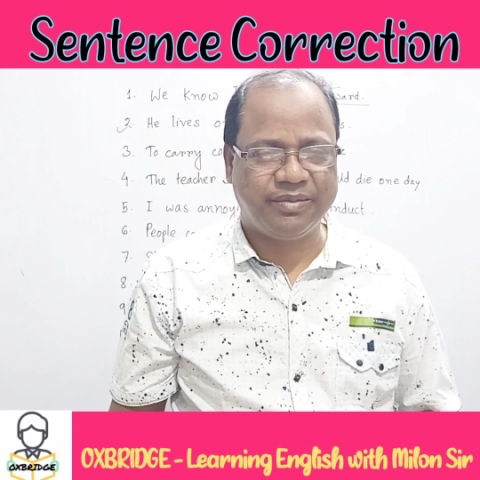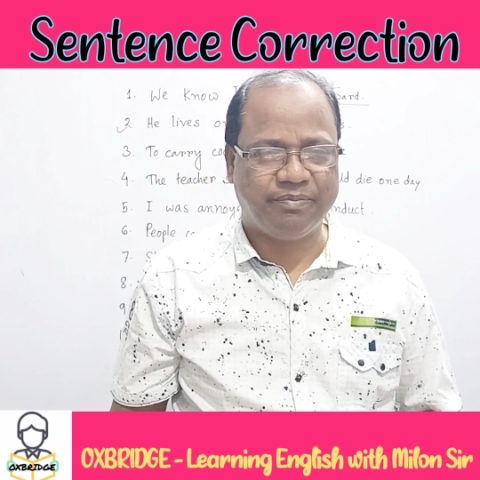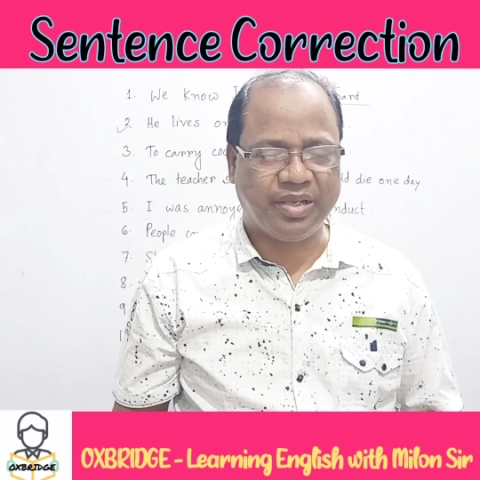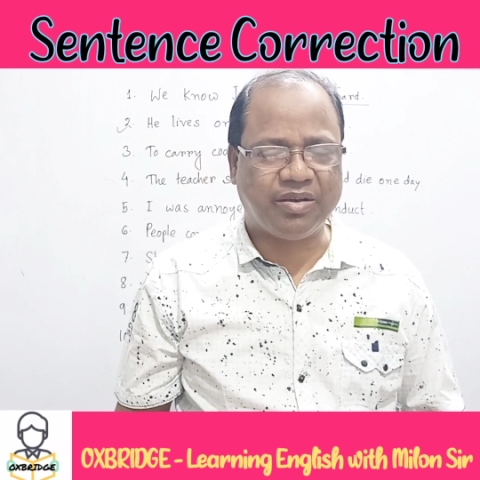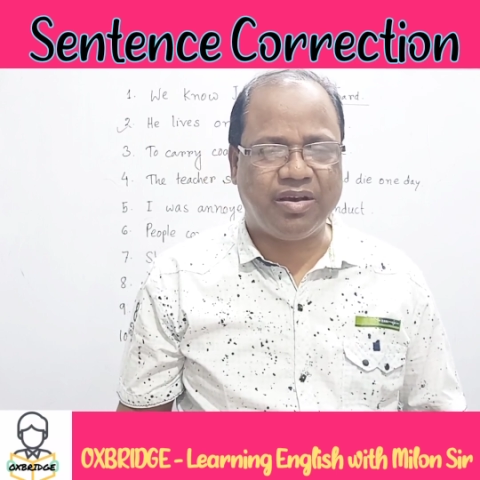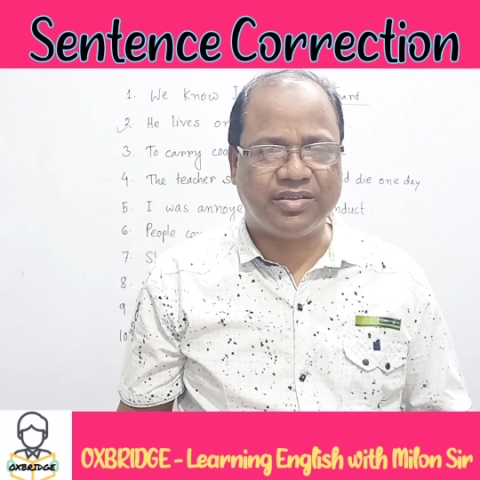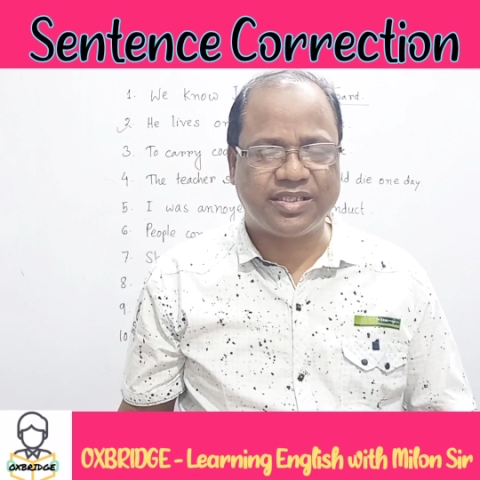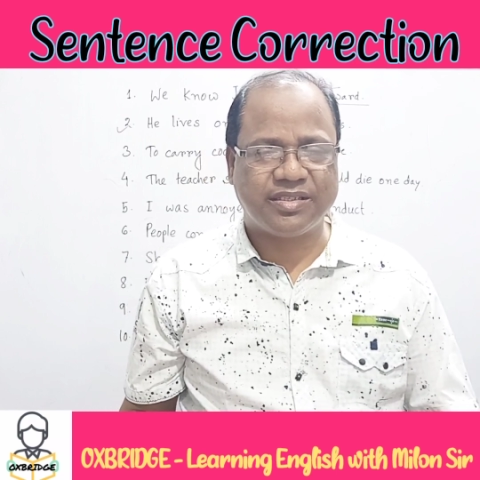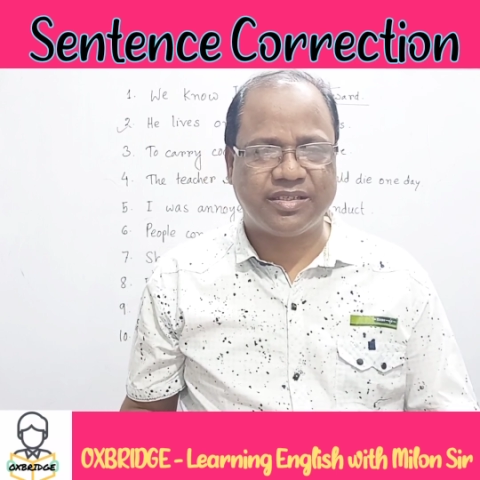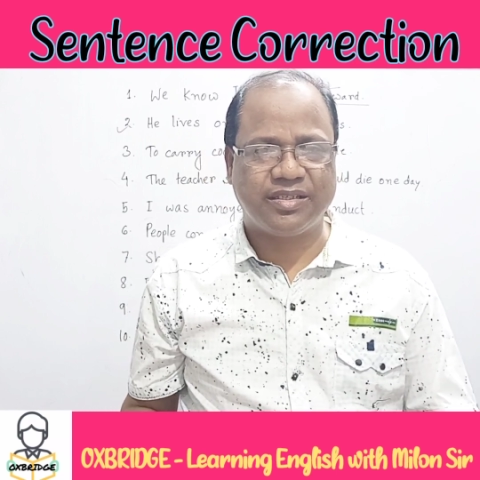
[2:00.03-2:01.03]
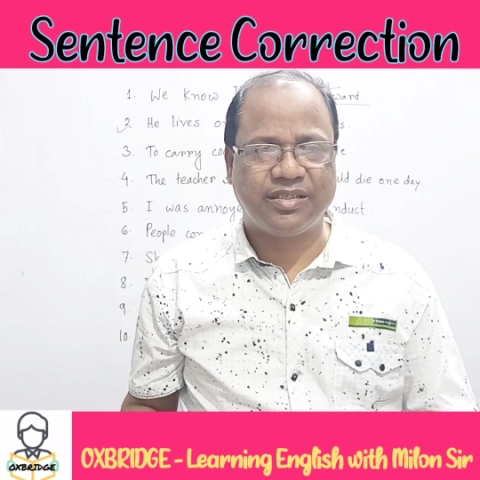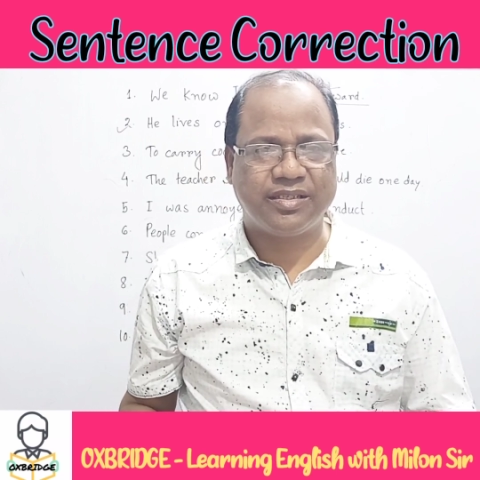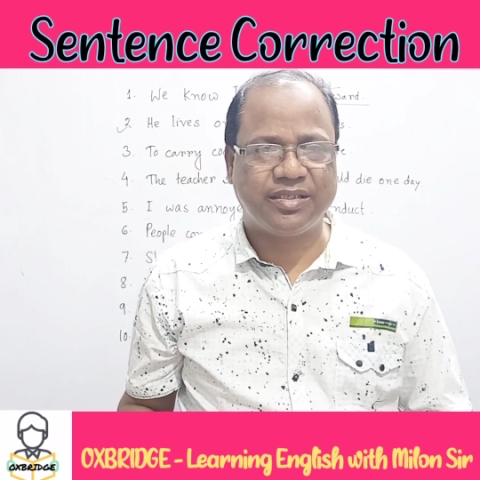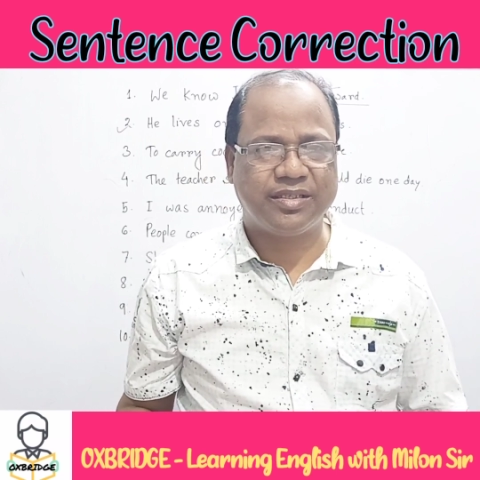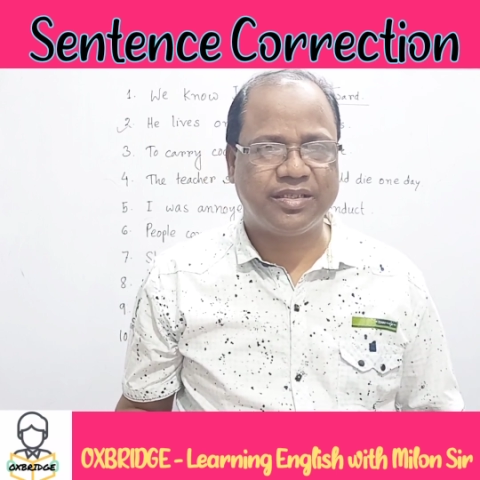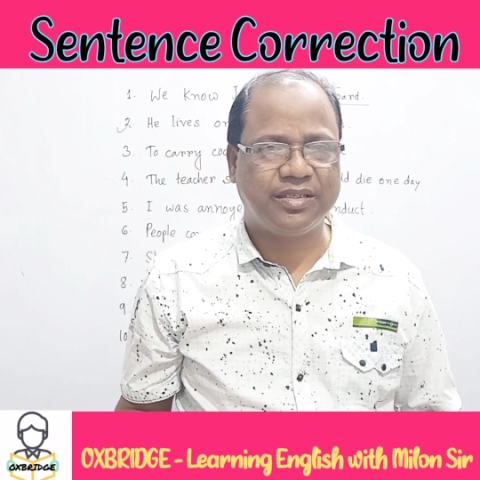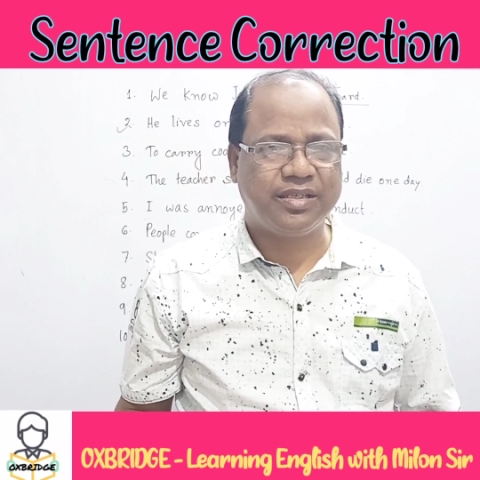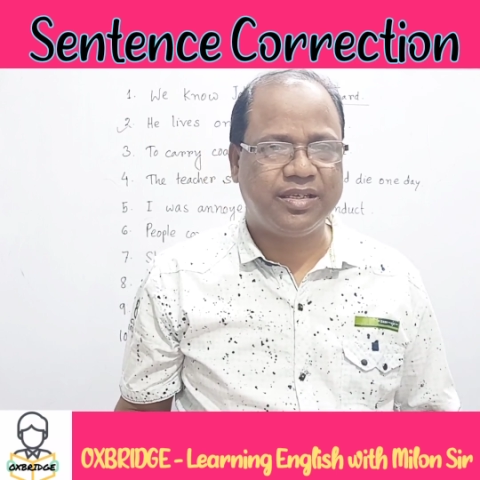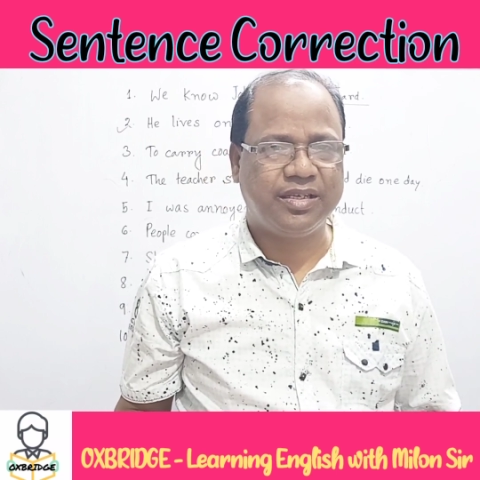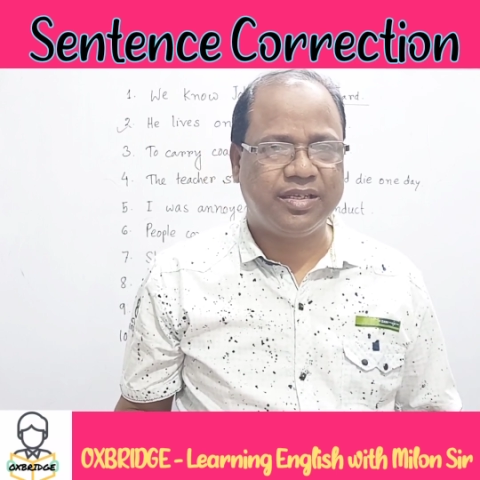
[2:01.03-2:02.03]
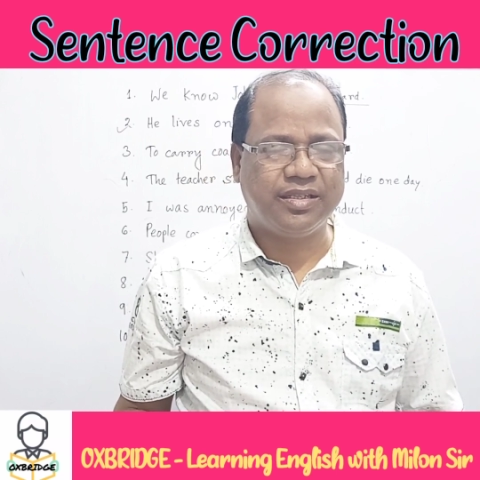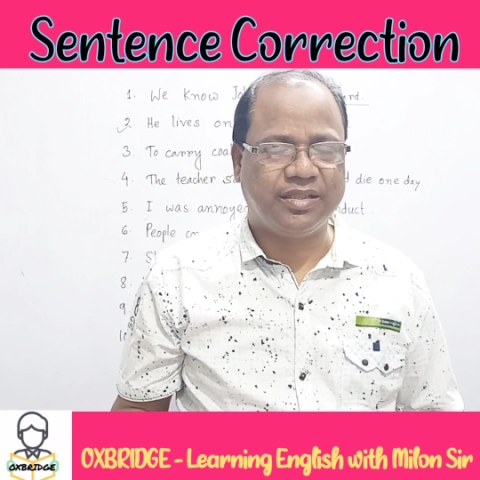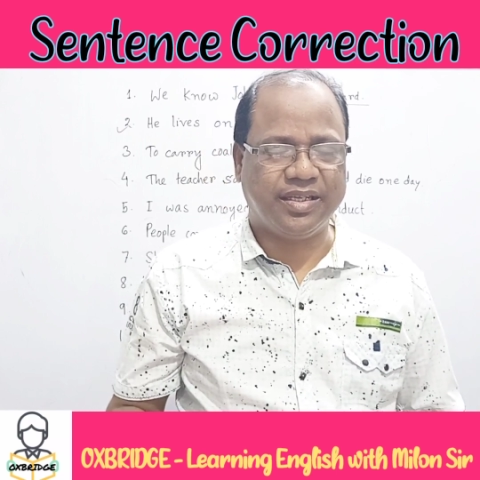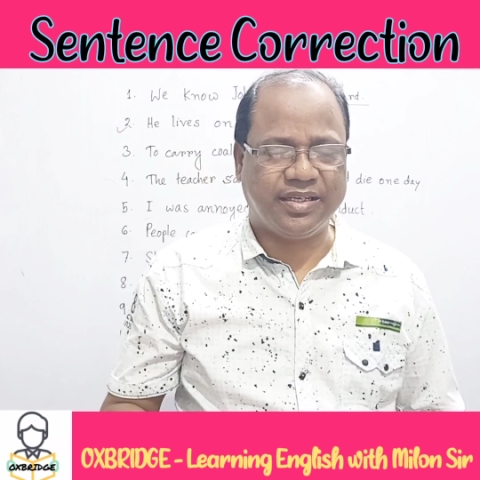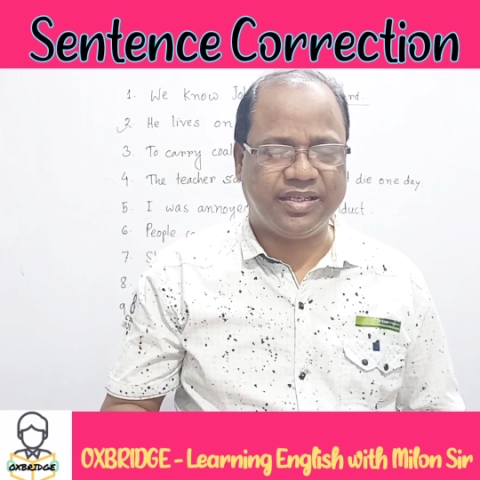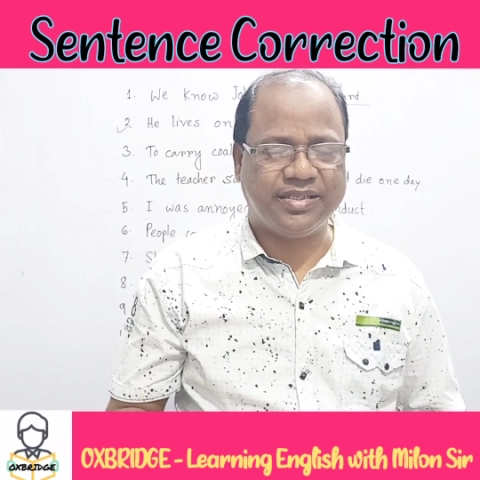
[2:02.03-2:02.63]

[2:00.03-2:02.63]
because there